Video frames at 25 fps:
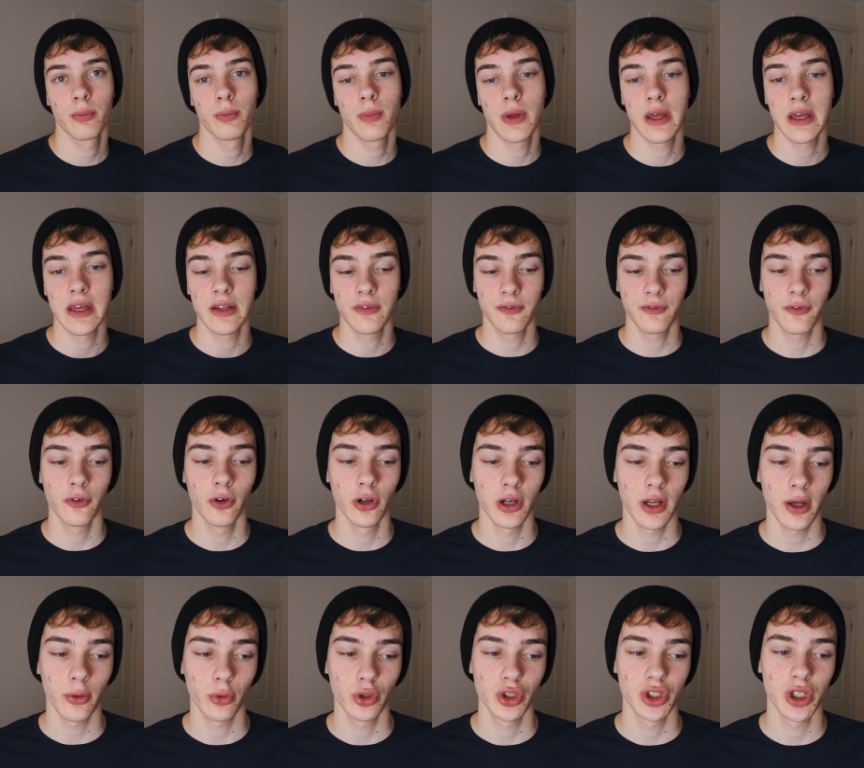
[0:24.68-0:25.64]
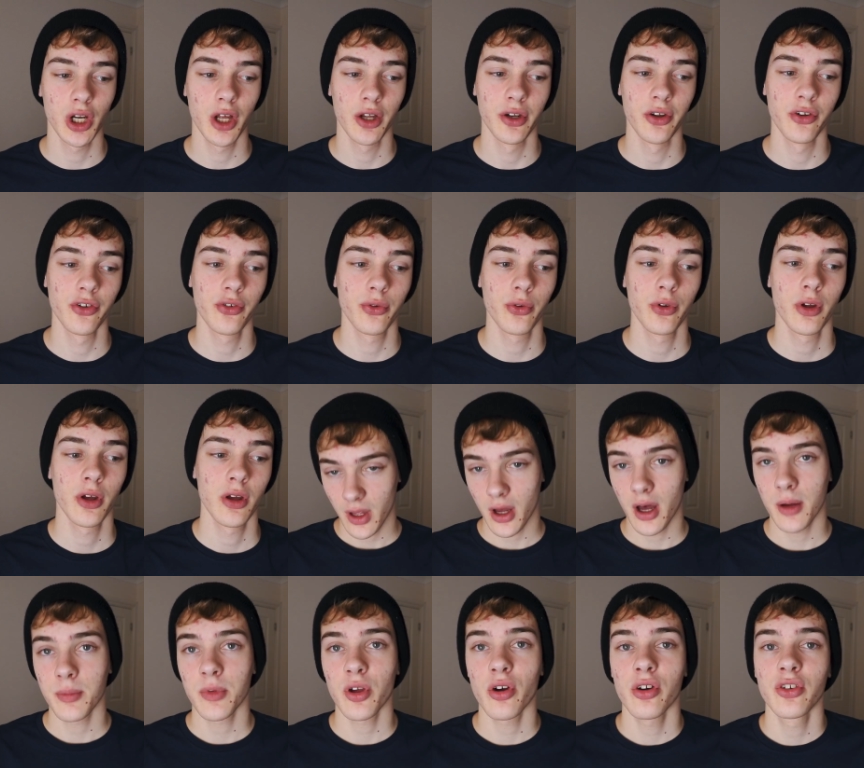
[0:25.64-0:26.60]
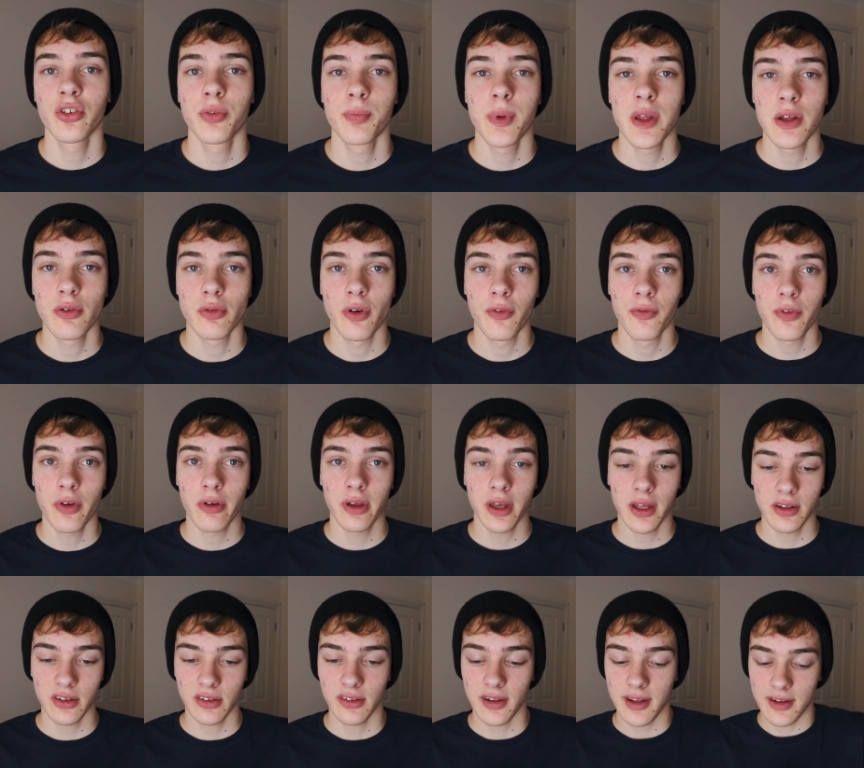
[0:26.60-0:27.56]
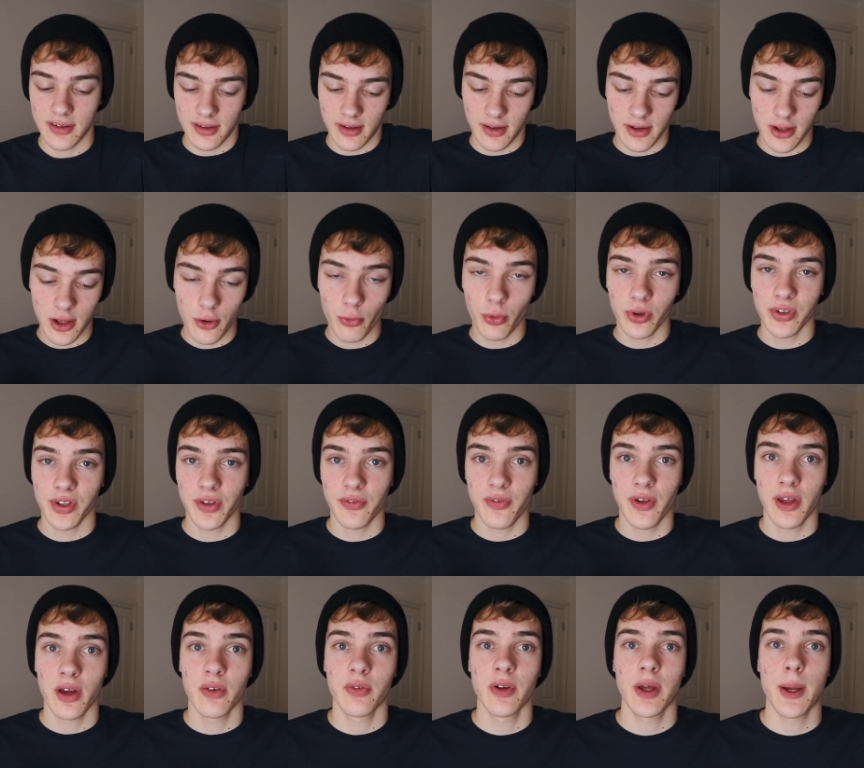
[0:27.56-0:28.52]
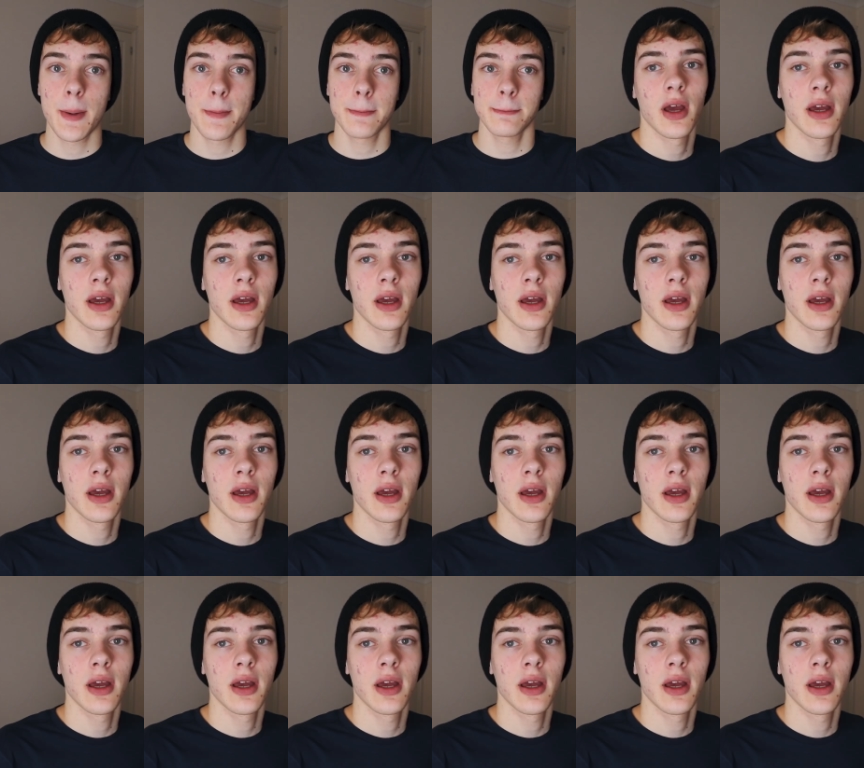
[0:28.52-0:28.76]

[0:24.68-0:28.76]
made for language learners. I'm going to be reviewing it today, telling you what I think of it,